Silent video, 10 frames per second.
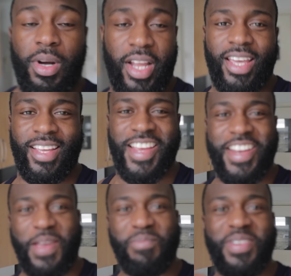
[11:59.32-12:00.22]
But
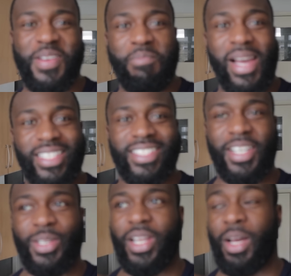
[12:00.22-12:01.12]
they put the mats
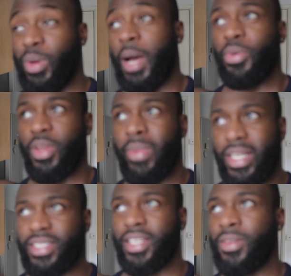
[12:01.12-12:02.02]
down. I put the
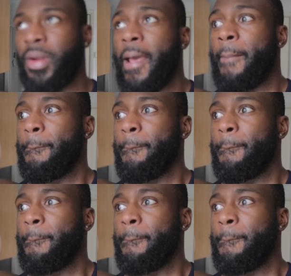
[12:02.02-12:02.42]
mats down